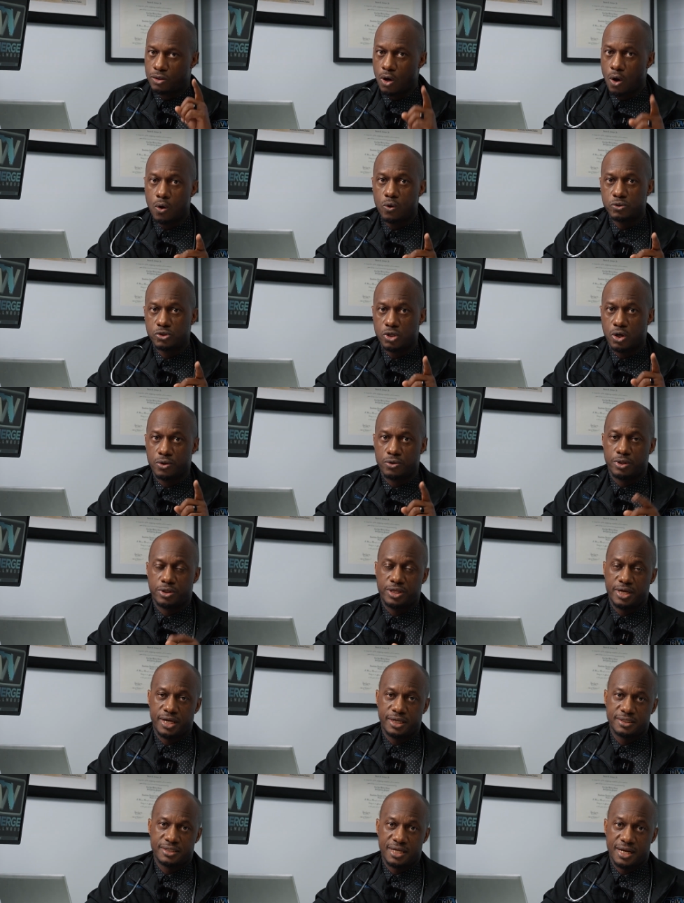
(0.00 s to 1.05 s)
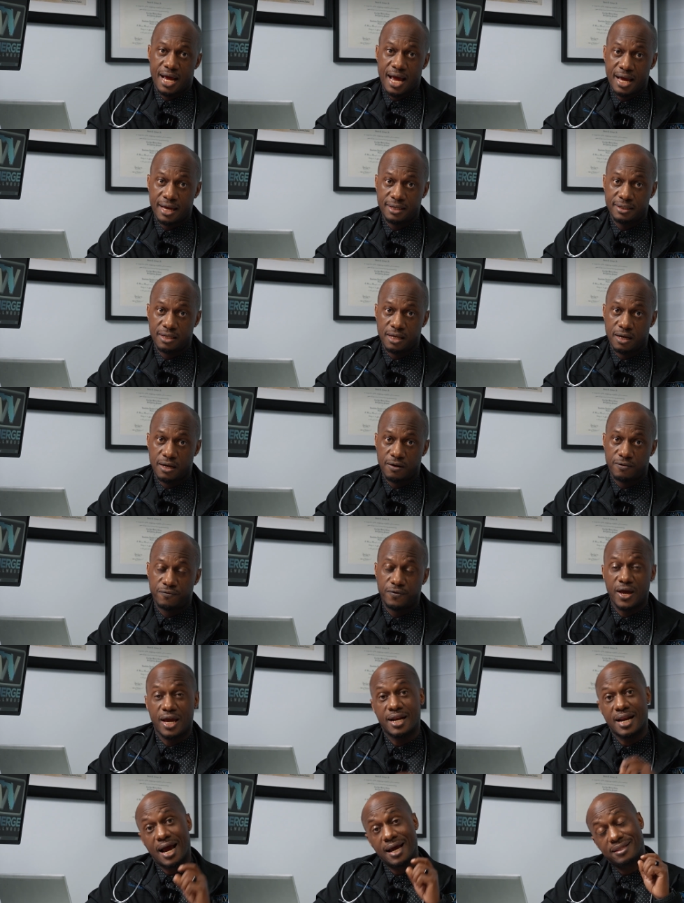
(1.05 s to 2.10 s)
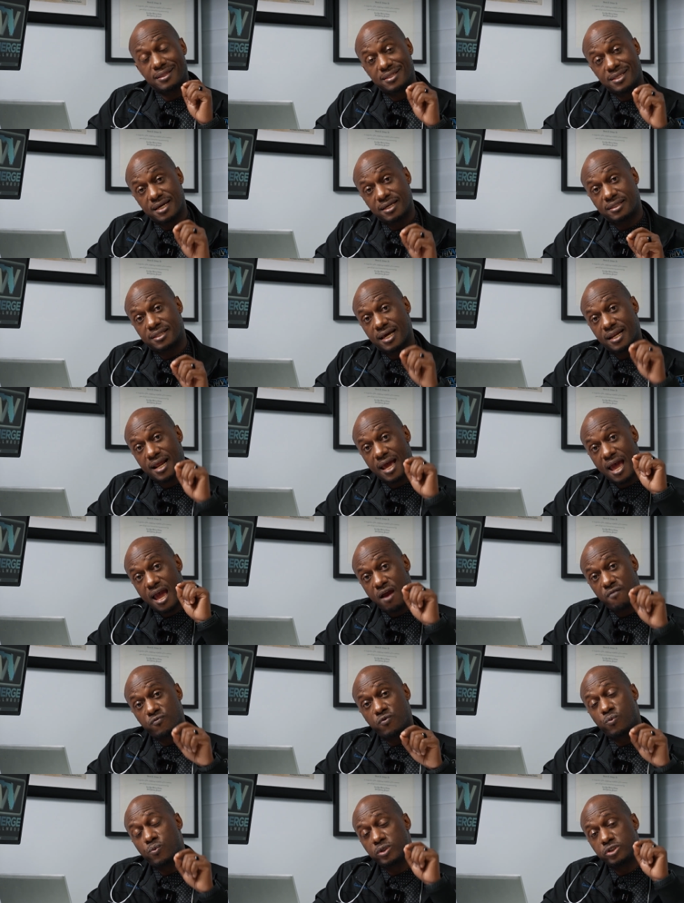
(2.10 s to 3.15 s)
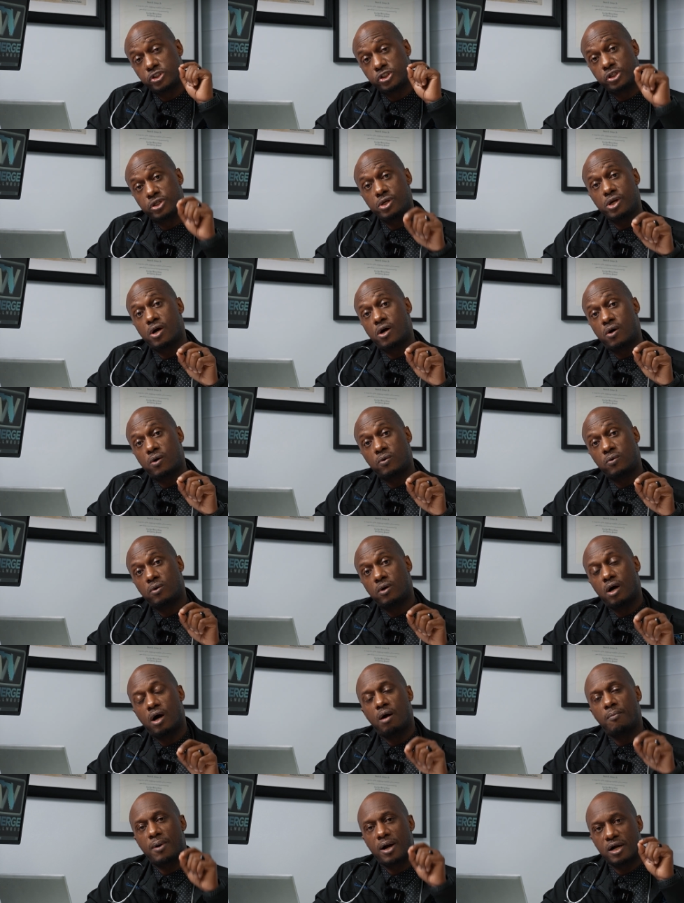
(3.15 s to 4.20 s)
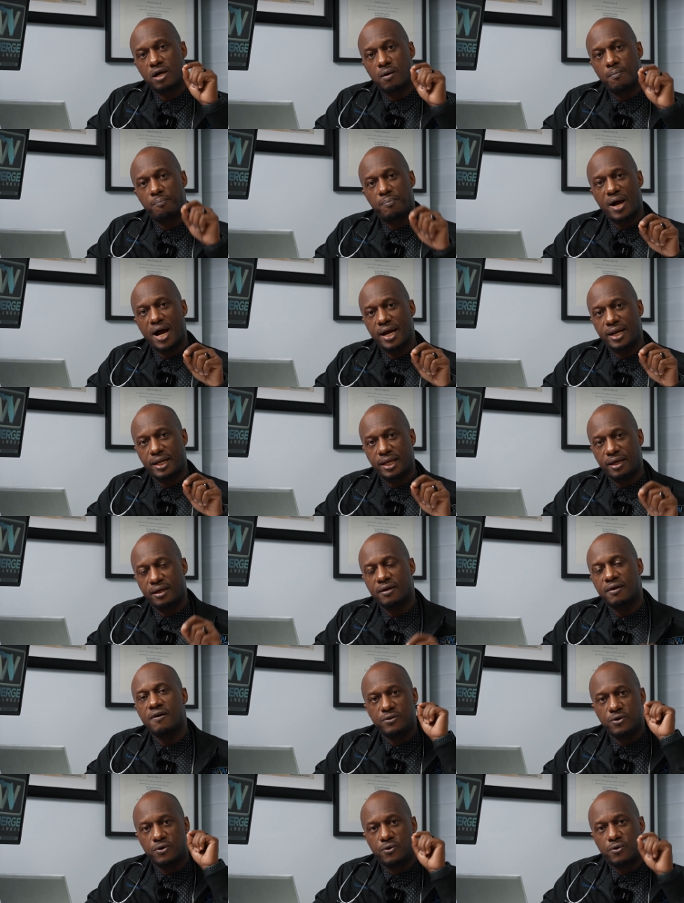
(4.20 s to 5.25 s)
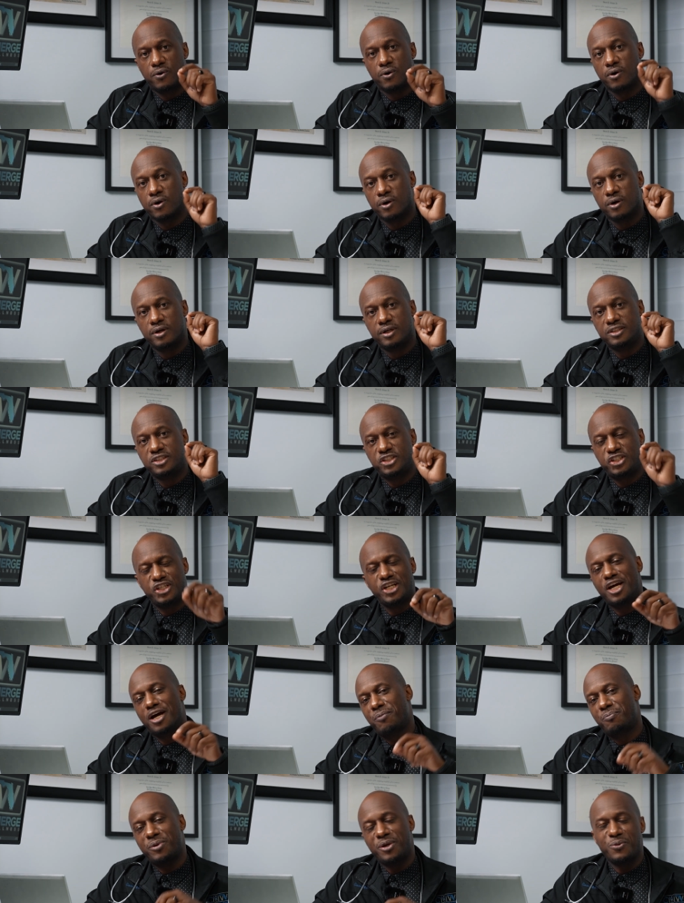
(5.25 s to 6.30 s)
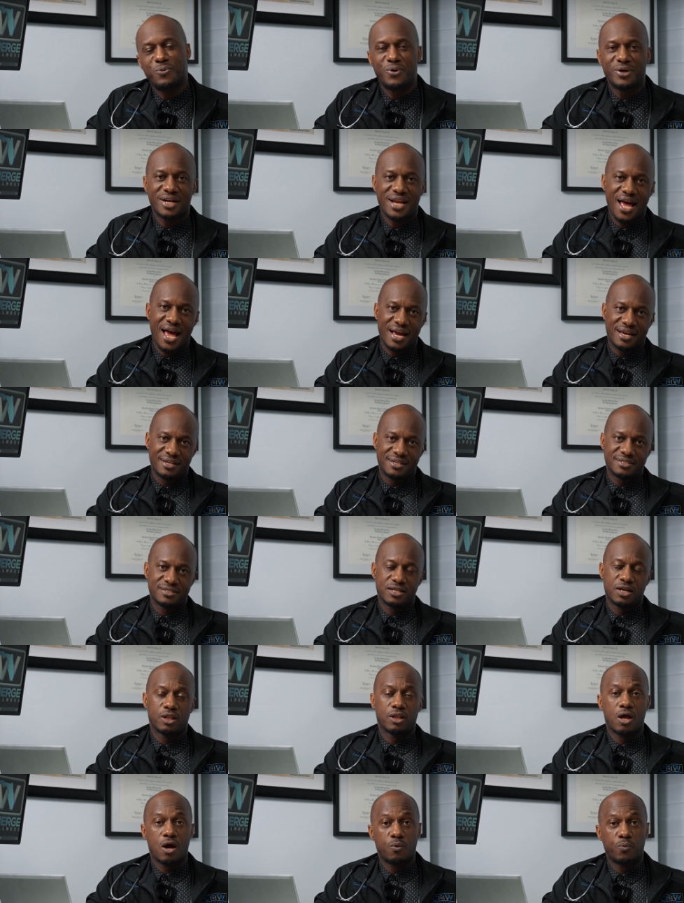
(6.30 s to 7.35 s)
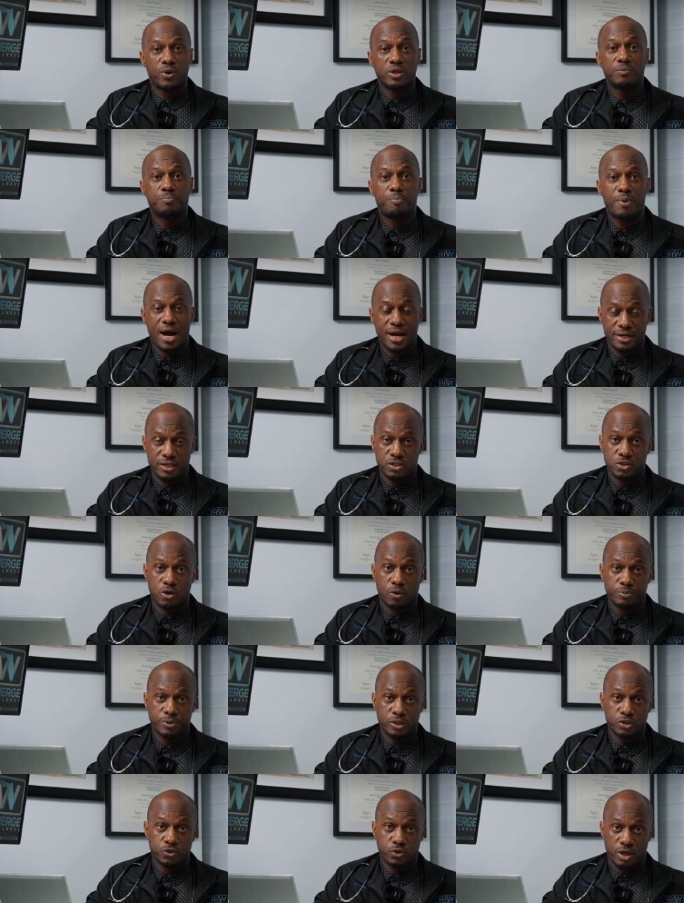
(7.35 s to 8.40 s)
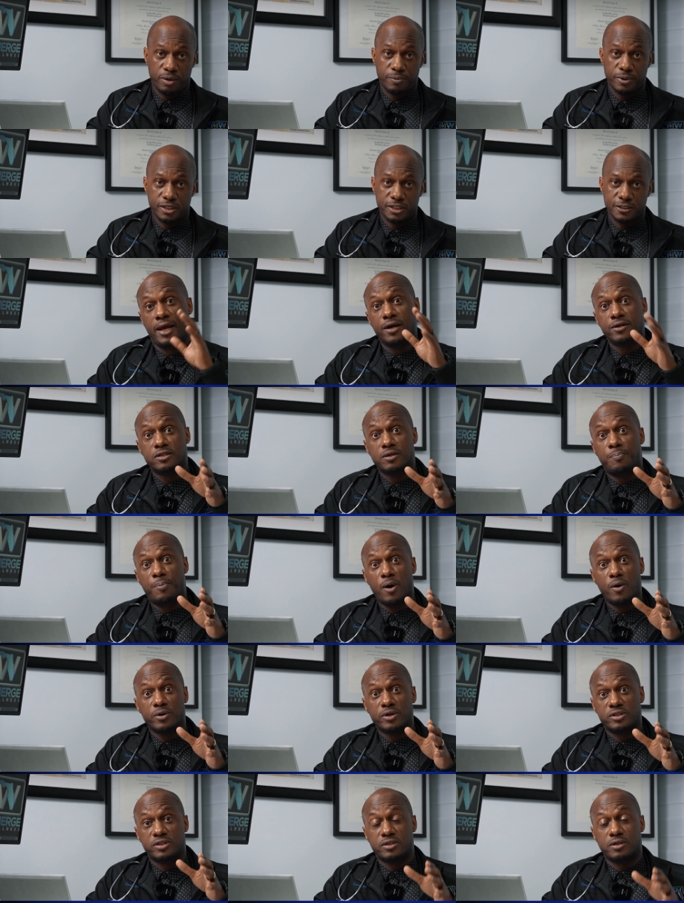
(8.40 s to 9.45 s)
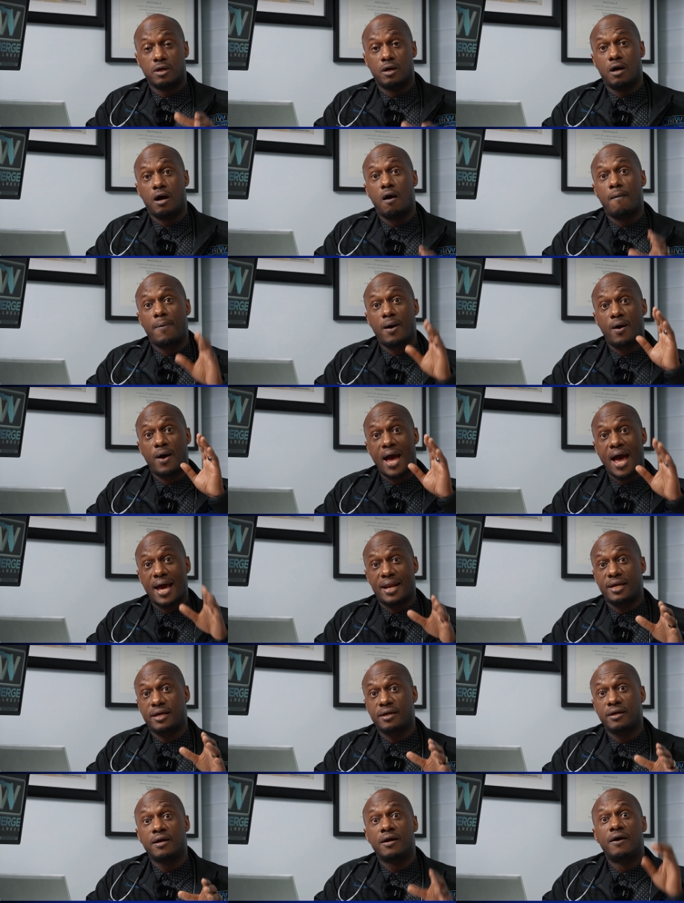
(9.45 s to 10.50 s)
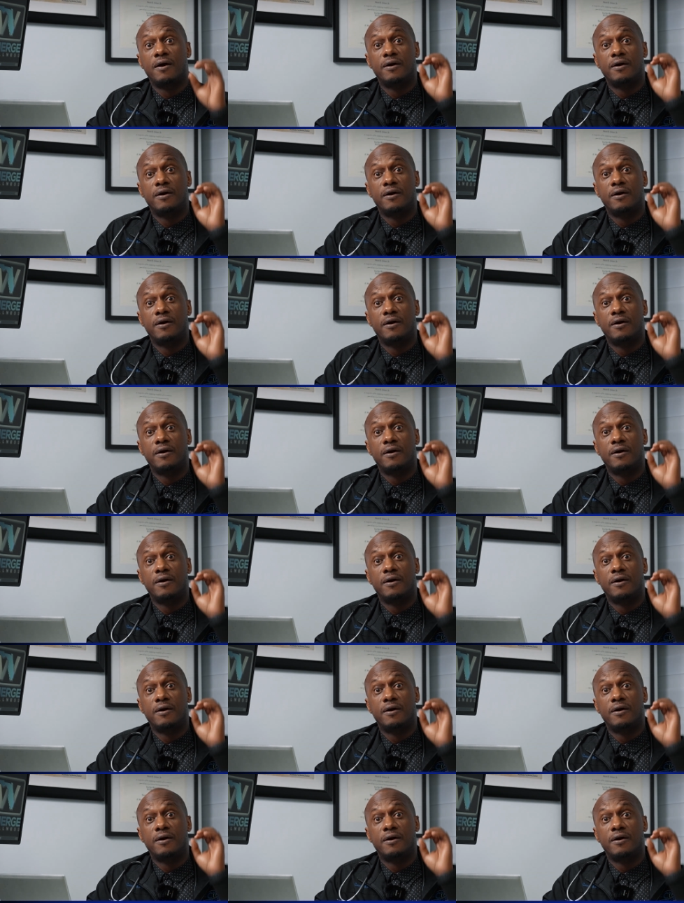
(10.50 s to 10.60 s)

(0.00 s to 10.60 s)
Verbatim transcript: Those are the things that I love, and I think that everyone should know about combining your G L P one agonist along with body sculpting treatments. Here's a bonus about adding